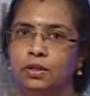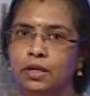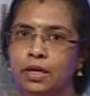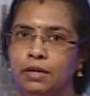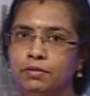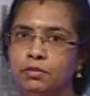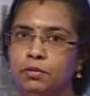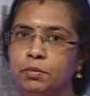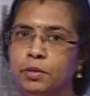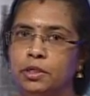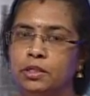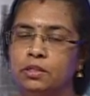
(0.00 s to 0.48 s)

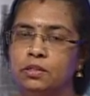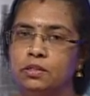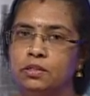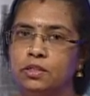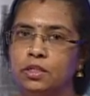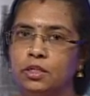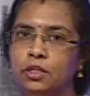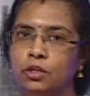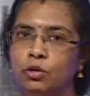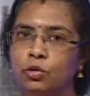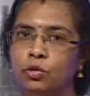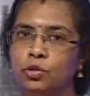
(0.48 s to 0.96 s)
heavy metals
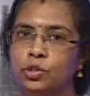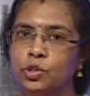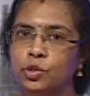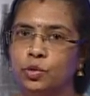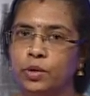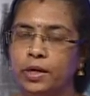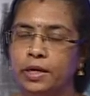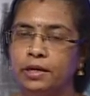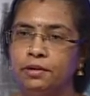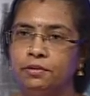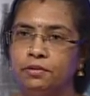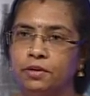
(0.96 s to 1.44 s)
that are also
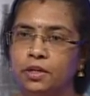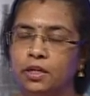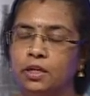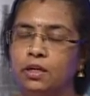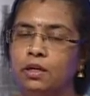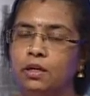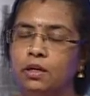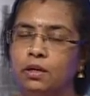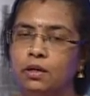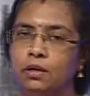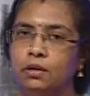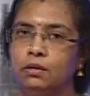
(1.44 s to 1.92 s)
entering
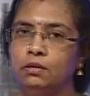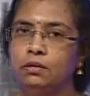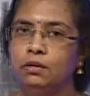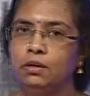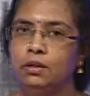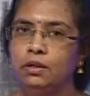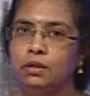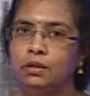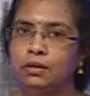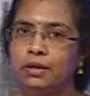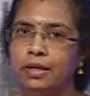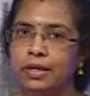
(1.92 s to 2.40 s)

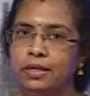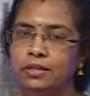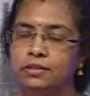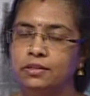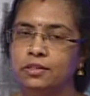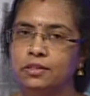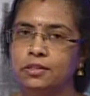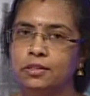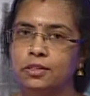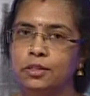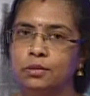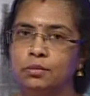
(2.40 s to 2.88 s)
the lake
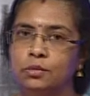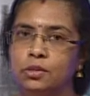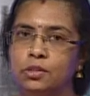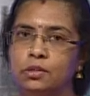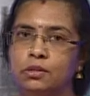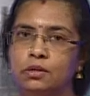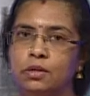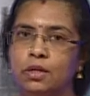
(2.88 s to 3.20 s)
systems,